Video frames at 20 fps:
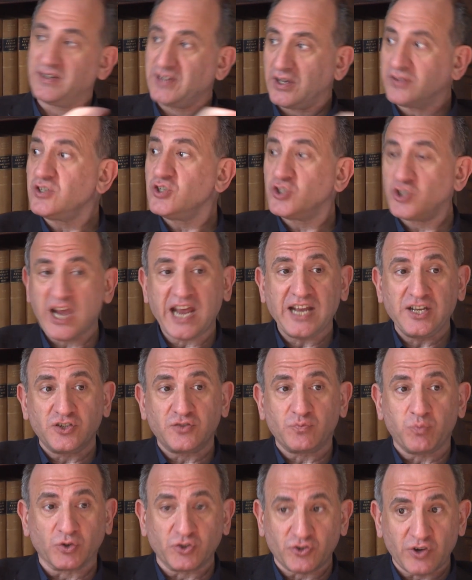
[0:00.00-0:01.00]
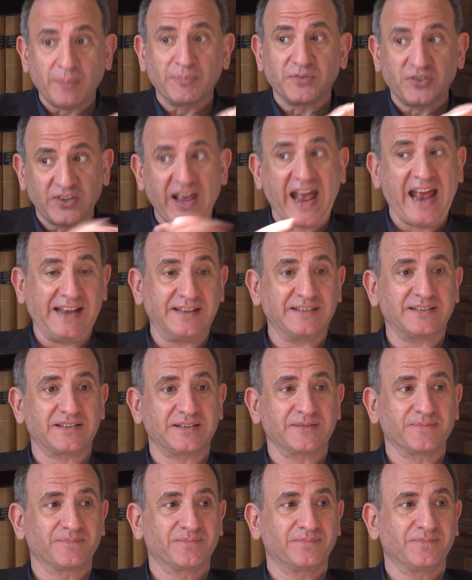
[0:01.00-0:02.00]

He doesn't change what Trump says,